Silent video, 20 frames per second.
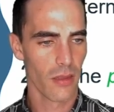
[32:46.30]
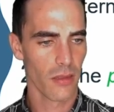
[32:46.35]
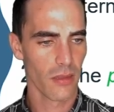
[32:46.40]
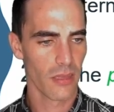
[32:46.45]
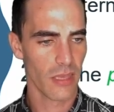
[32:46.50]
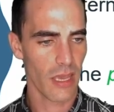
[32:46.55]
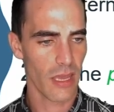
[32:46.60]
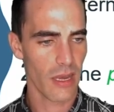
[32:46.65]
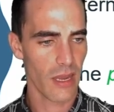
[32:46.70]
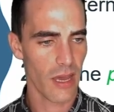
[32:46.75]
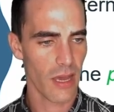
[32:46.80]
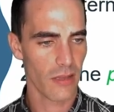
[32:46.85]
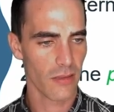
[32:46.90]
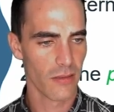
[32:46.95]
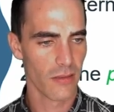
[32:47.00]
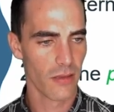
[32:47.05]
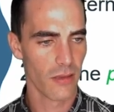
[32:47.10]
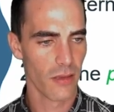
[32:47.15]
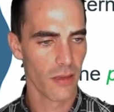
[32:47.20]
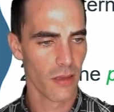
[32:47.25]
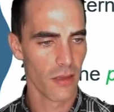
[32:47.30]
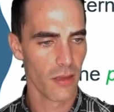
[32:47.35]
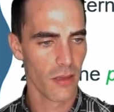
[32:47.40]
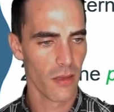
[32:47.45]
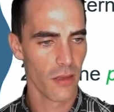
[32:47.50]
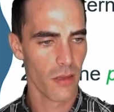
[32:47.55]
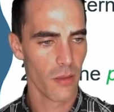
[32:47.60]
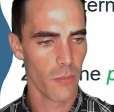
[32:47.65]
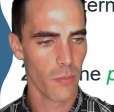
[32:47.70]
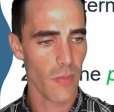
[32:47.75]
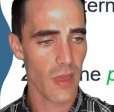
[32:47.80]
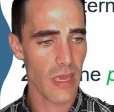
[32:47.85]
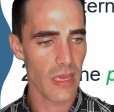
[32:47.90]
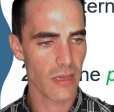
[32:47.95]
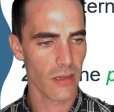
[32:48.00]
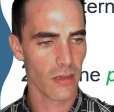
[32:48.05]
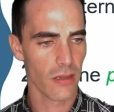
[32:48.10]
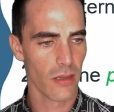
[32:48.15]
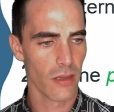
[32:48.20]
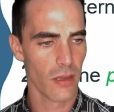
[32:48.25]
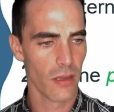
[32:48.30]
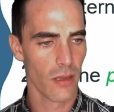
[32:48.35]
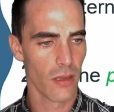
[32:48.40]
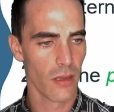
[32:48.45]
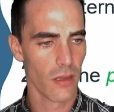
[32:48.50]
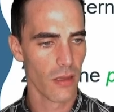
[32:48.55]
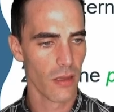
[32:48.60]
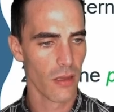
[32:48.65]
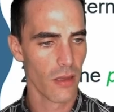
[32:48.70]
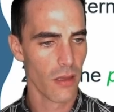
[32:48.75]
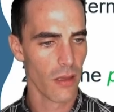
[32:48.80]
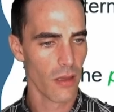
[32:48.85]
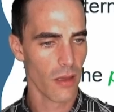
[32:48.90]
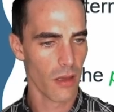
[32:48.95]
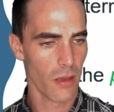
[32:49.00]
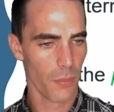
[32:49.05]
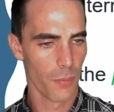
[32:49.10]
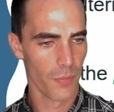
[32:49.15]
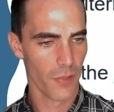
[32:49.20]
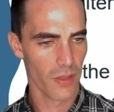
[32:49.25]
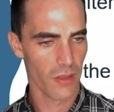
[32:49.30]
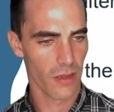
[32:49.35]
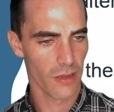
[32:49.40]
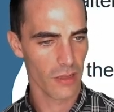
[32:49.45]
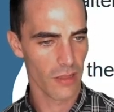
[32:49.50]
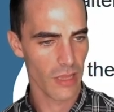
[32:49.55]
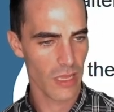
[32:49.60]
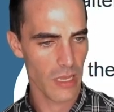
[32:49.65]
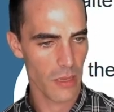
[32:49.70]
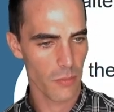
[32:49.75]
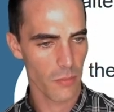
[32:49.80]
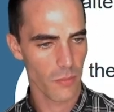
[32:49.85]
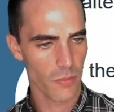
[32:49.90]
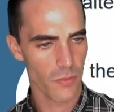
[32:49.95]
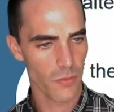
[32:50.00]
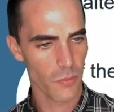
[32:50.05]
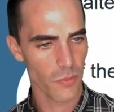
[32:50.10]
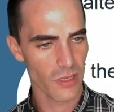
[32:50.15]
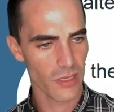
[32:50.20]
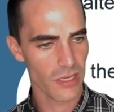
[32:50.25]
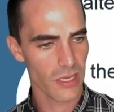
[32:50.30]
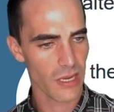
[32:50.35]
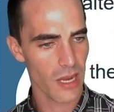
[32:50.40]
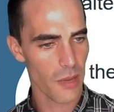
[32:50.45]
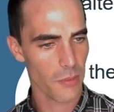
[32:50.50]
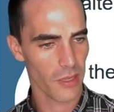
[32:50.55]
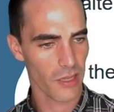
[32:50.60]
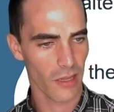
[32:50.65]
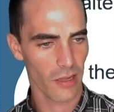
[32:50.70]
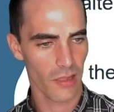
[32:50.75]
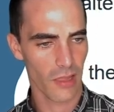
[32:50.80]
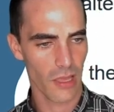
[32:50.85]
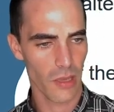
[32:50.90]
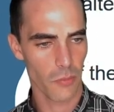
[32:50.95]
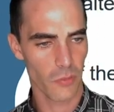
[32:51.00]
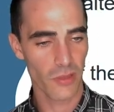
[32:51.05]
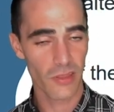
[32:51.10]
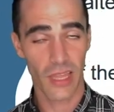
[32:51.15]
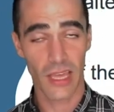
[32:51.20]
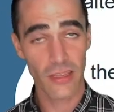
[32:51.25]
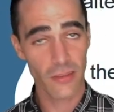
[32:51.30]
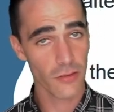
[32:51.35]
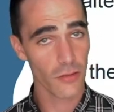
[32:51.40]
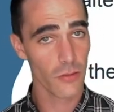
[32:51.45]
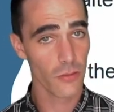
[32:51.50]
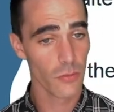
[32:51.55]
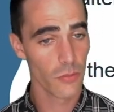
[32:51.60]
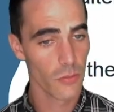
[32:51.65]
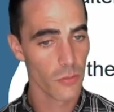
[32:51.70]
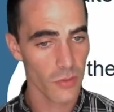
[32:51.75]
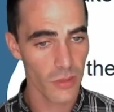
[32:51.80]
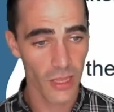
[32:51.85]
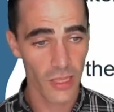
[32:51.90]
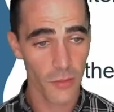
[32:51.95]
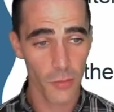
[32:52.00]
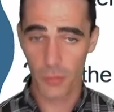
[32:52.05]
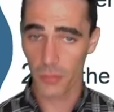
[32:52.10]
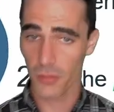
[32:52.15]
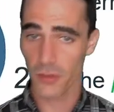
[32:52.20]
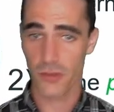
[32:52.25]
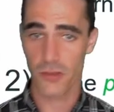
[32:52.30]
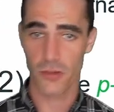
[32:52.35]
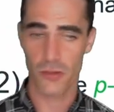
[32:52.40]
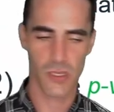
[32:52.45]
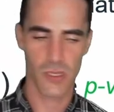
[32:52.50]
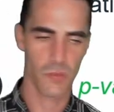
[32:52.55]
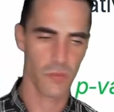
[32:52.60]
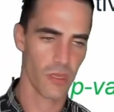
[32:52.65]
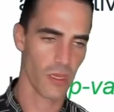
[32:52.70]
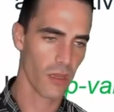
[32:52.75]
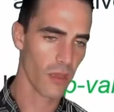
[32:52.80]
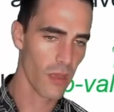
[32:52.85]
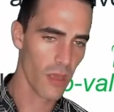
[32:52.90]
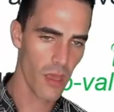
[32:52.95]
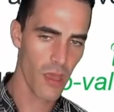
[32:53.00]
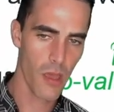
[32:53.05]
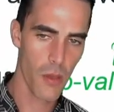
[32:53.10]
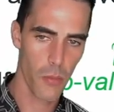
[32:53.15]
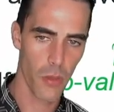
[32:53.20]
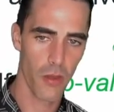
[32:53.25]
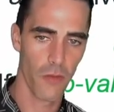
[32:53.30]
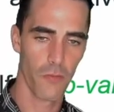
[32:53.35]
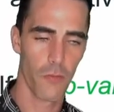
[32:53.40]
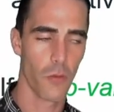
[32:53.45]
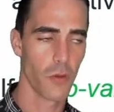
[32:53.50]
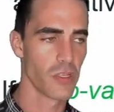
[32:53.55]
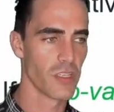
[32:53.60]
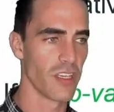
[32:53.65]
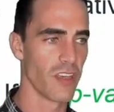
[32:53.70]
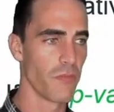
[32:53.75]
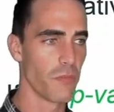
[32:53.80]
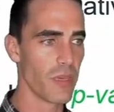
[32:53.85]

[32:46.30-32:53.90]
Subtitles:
cannot make a claim. We cannot make a claim. We'd like to be able to assert something, but unfortunately, if